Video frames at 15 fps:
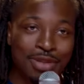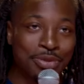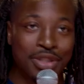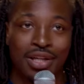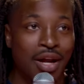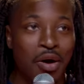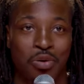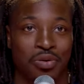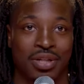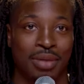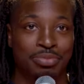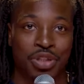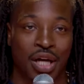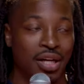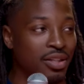Leave me alone.
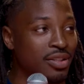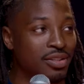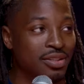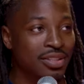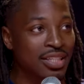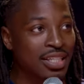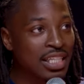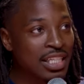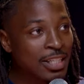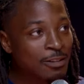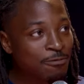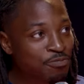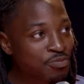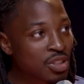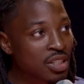I'm trying to
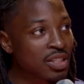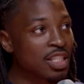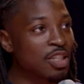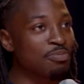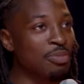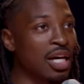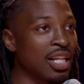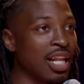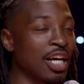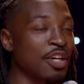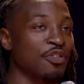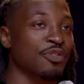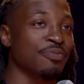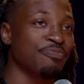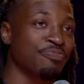live my
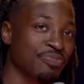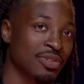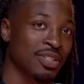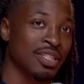life.